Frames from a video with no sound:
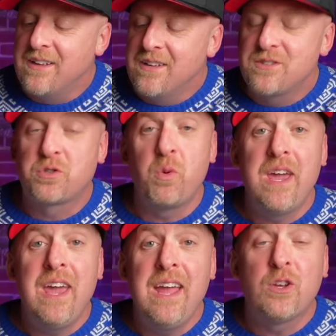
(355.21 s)

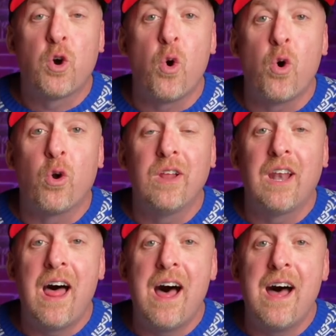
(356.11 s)
Sweet
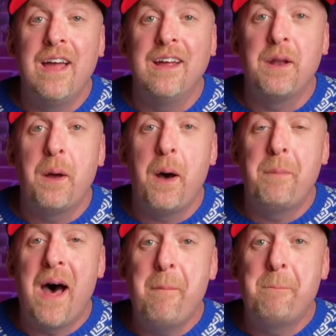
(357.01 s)
Coraline.
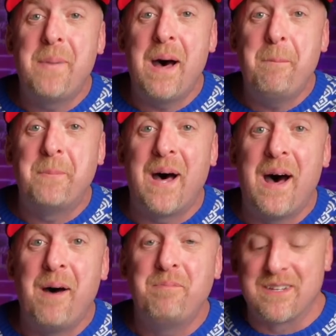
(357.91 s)
Bop, bop,
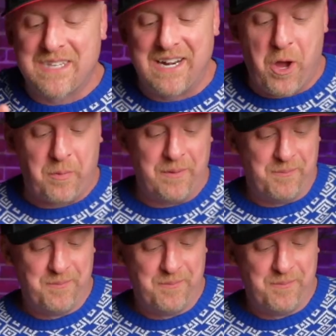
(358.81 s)
bop. Let's get it open.